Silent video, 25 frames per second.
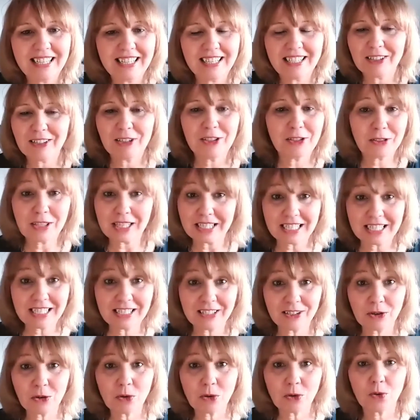They didn't
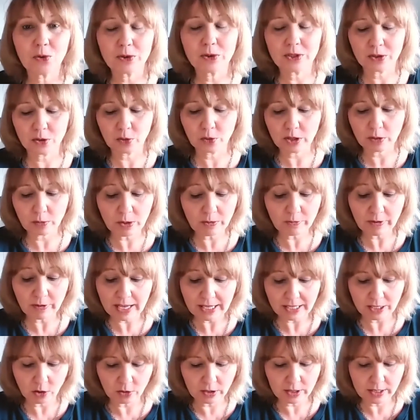know, so they were
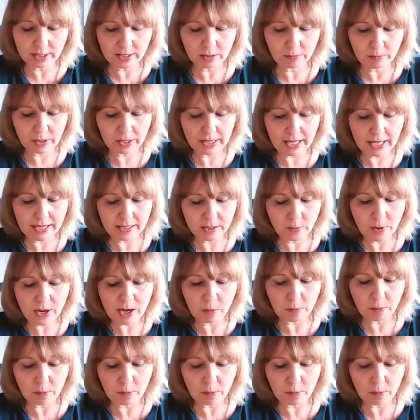very honest about that as well.